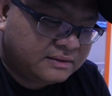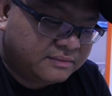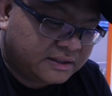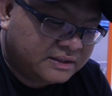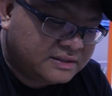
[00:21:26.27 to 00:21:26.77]

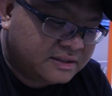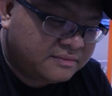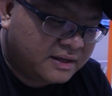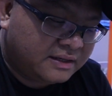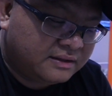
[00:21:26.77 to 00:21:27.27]
magnesium,
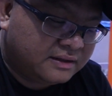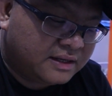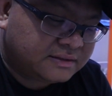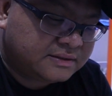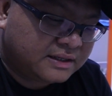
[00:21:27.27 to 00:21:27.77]
and the
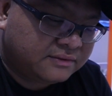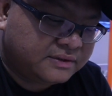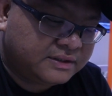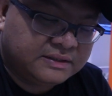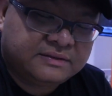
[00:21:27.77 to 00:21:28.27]
last hour
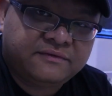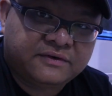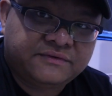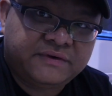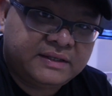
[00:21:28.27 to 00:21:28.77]
is
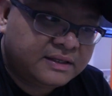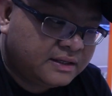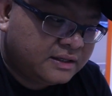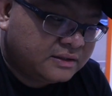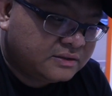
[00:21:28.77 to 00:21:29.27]
phosphate.
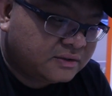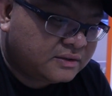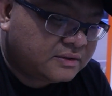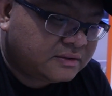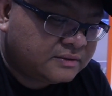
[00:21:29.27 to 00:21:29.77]

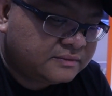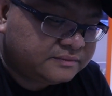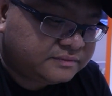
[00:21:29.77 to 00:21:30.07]
So